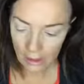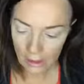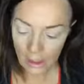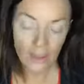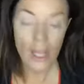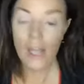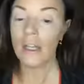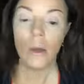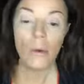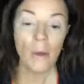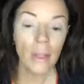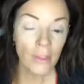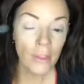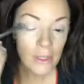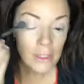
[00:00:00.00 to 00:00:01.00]
get that going,
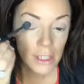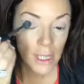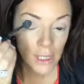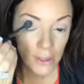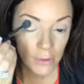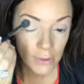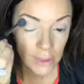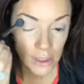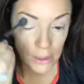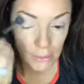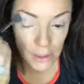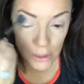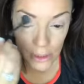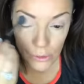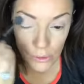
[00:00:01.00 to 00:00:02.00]
and then I'll tell you the rest of my
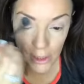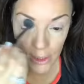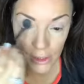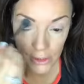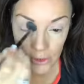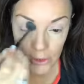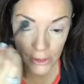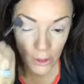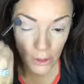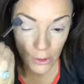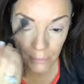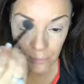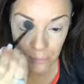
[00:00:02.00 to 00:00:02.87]
story here. So